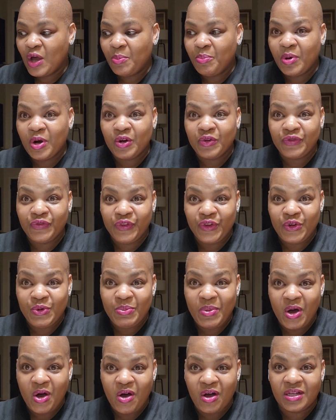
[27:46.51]

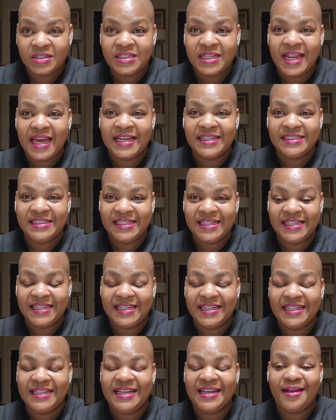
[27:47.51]
perfume hauls that I
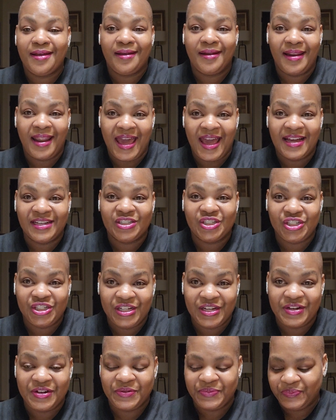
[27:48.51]
did last
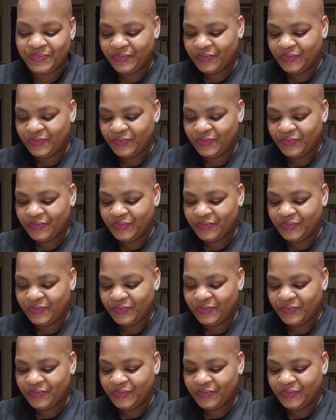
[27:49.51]
year.